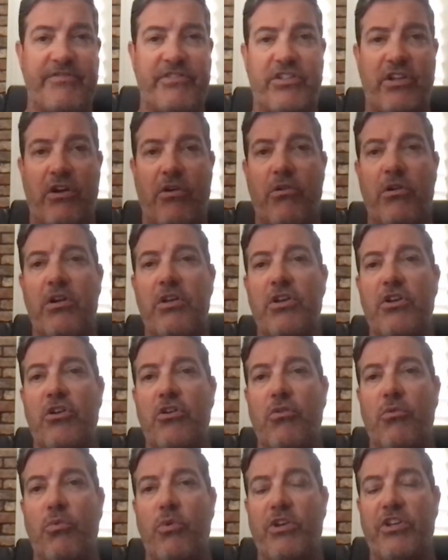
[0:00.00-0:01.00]
So
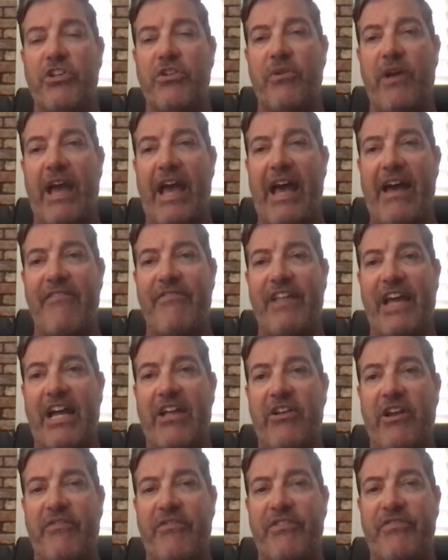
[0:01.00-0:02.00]
when you have
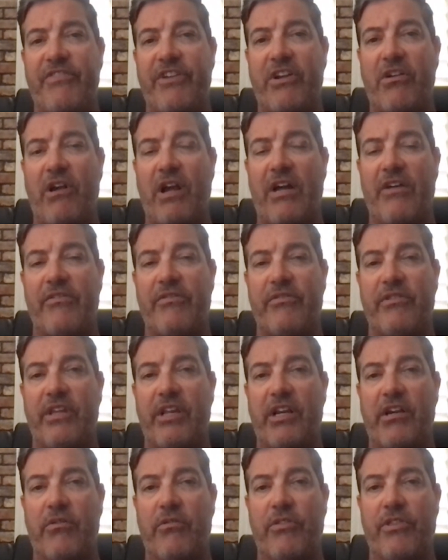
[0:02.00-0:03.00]
that, you have to figure out,
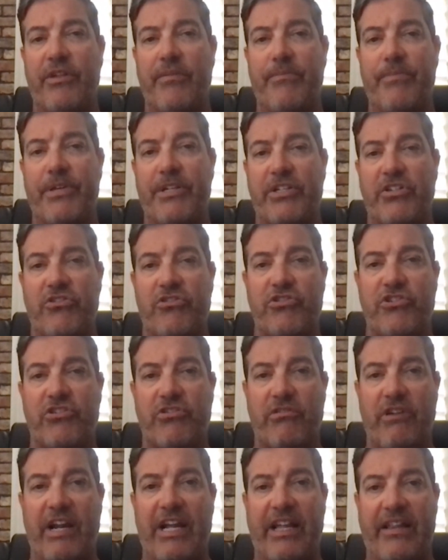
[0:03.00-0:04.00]
the pitcher's
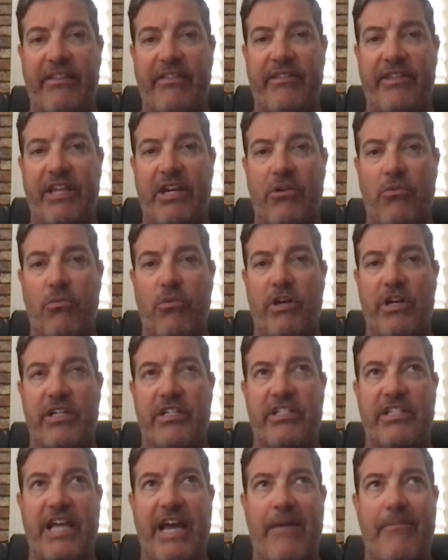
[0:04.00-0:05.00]
strength. What
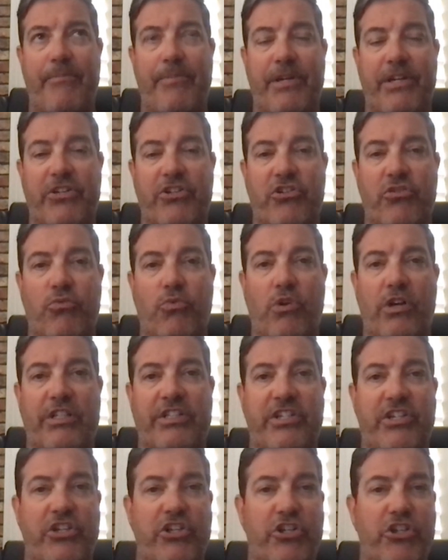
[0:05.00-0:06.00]
does that pitcher want
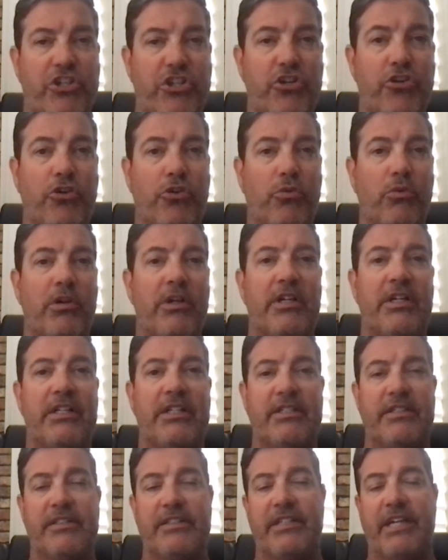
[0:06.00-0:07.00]
to do?
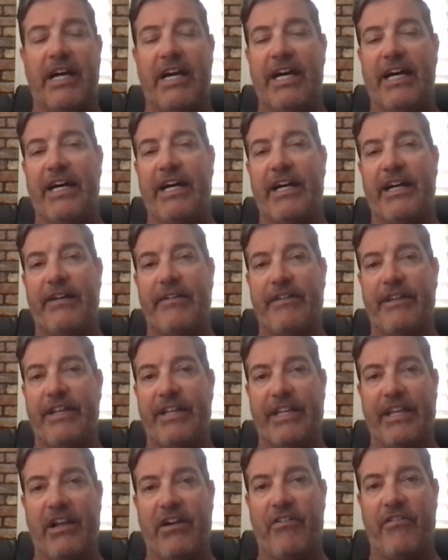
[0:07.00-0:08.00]

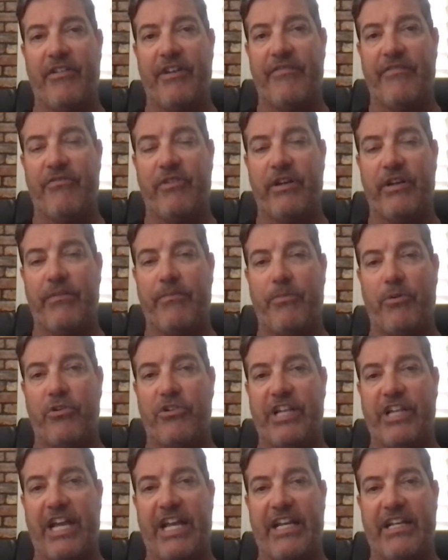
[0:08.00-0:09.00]
If we
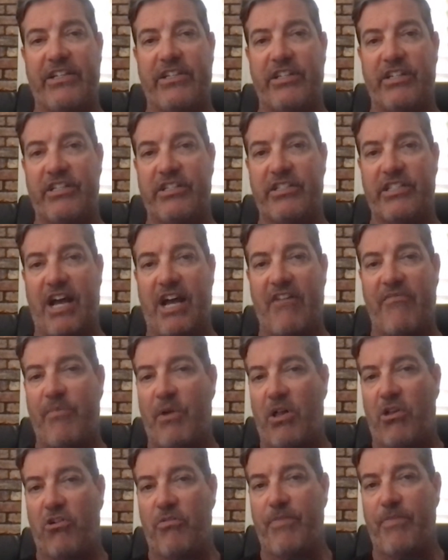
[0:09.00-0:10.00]
pertain it to
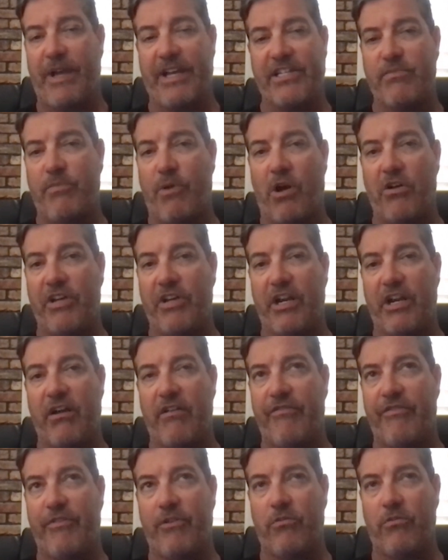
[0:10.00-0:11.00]
softball or baseball,
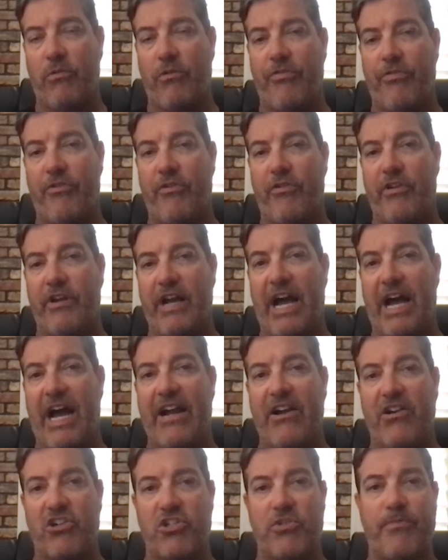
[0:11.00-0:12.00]
if we're throwing a
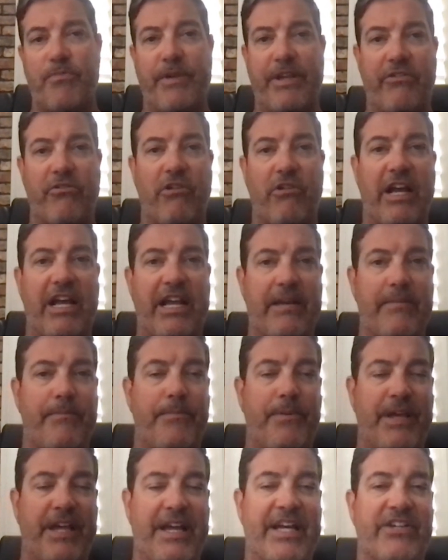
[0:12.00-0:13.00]
higher spin rate
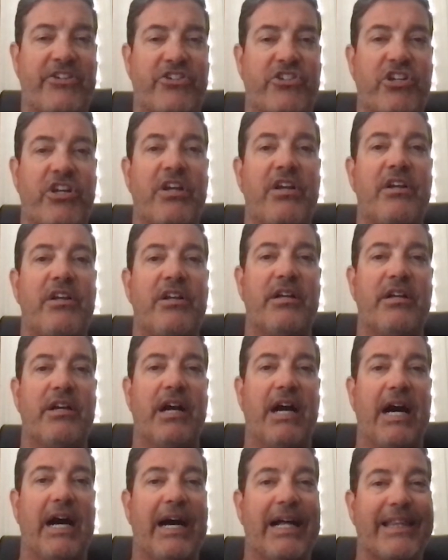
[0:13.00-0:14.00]
pitch,
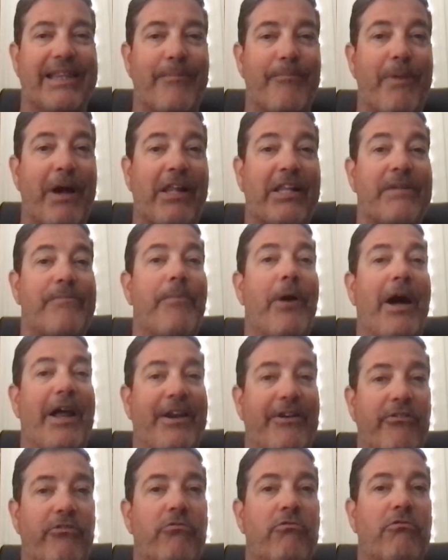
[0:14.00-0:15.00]
the belly
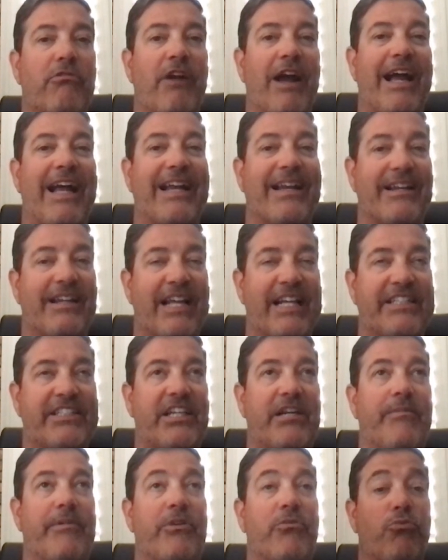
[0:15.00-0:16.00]
button, right? That's
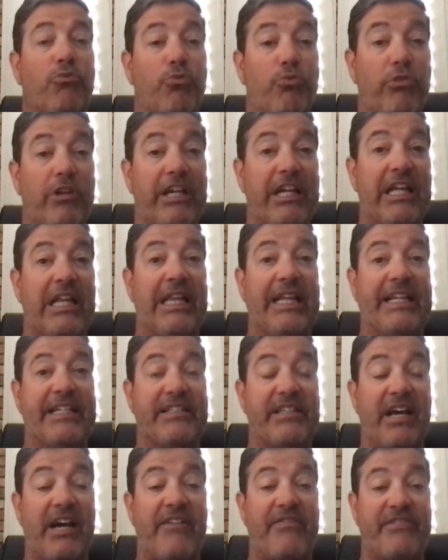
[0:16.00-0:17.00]
going to be really
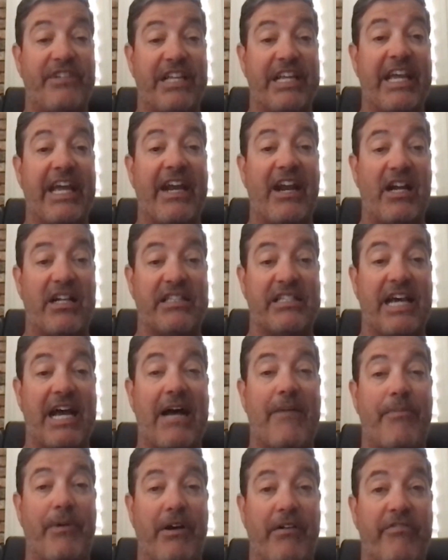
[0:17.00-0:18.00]
tough to get on
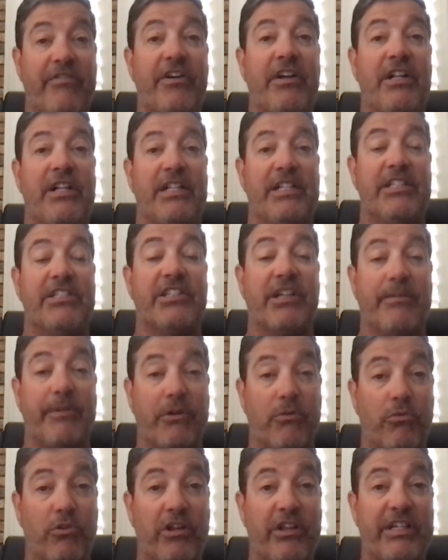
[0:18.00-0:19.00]
top of. It's going to
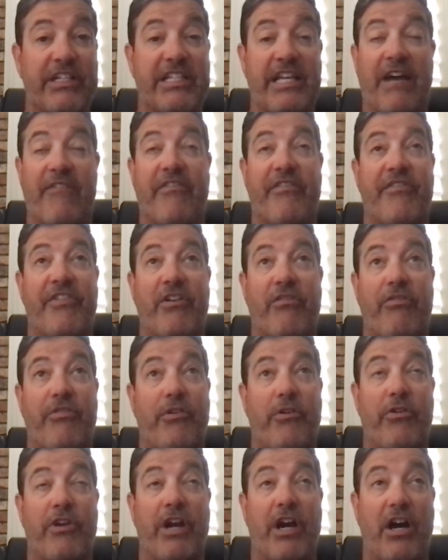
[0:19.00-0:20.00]
be really tough if they're
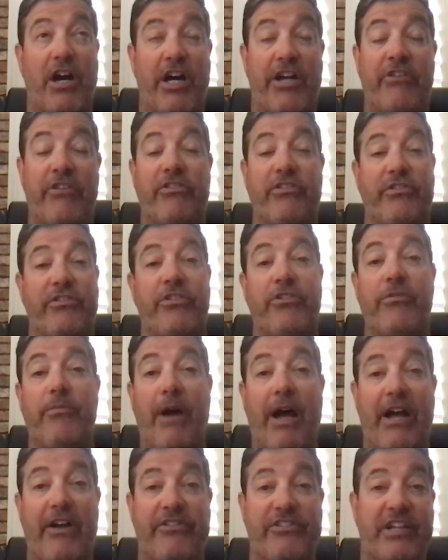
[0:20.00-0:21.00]
throwing 102
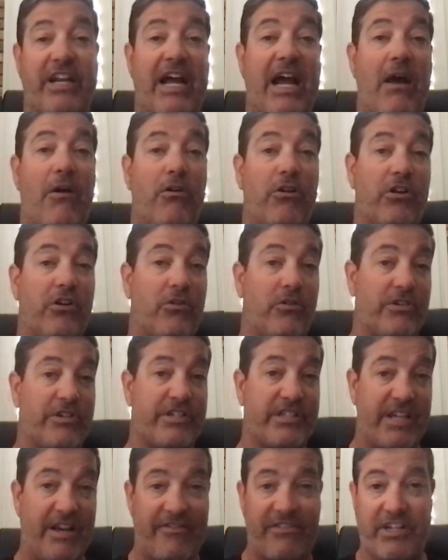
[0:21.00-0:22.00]
miles an hour or
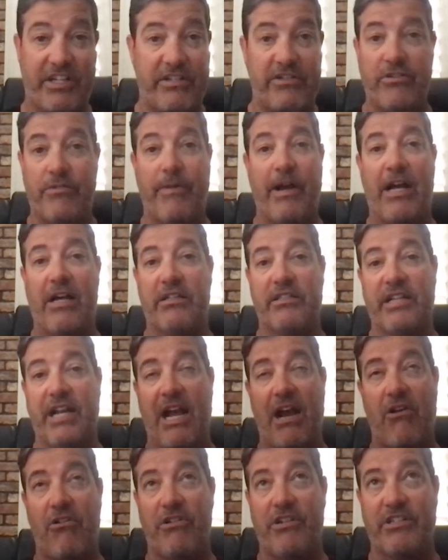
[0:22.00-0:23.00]
72 miles an
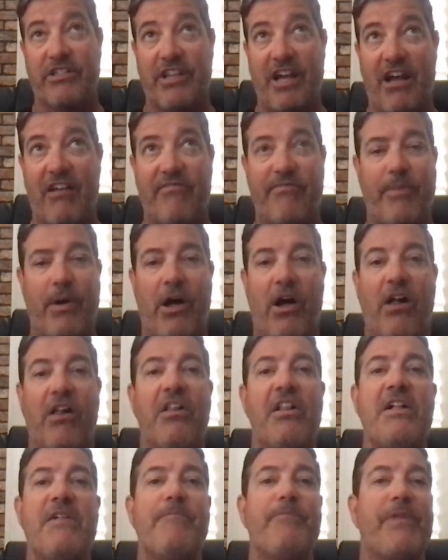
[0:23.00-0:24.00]
hour in softball
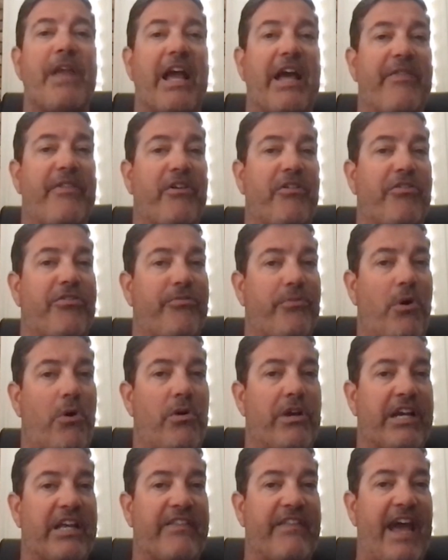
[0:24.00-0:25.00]
and they're
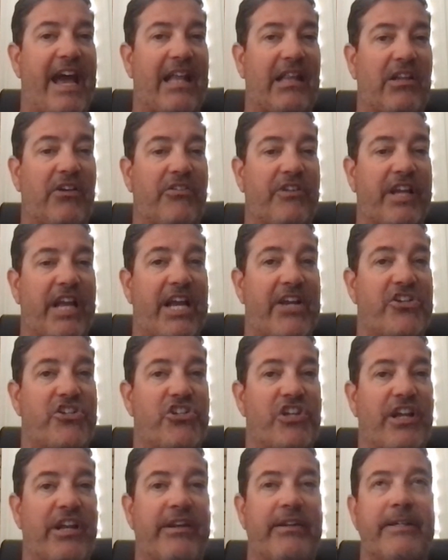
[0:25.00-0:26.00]
throwing in that
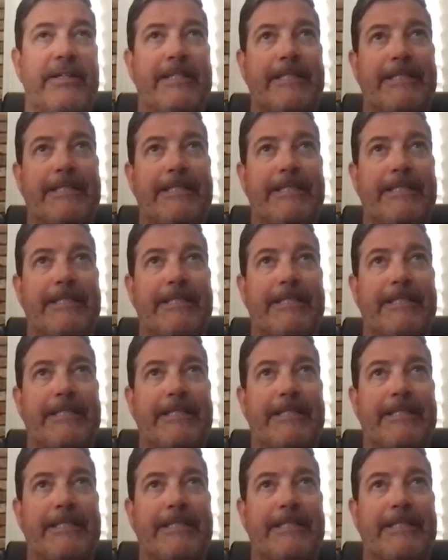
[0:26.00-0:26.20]
location.